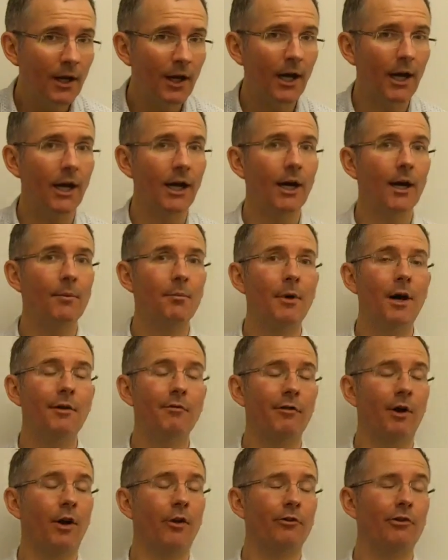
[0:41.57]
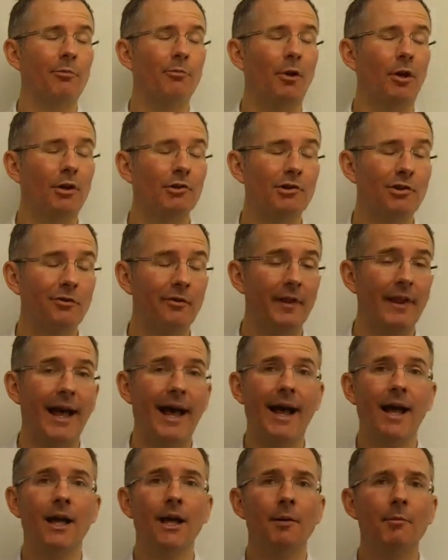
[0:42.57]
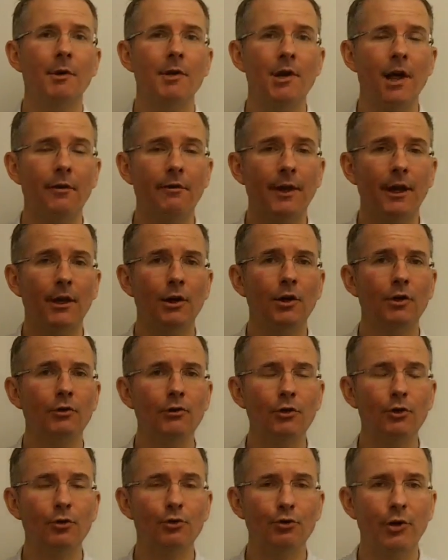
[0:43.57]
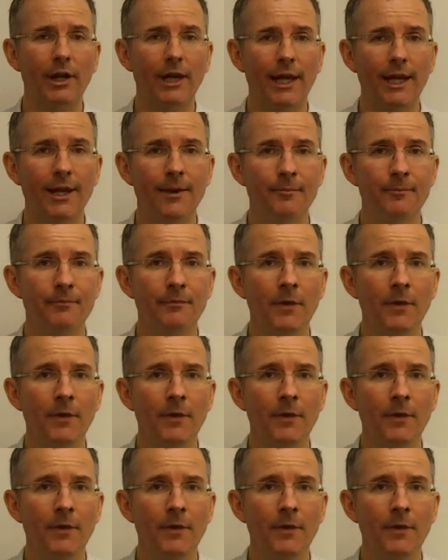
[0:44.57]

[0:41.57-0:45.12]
advanced apologies for that, but nothing too tricky.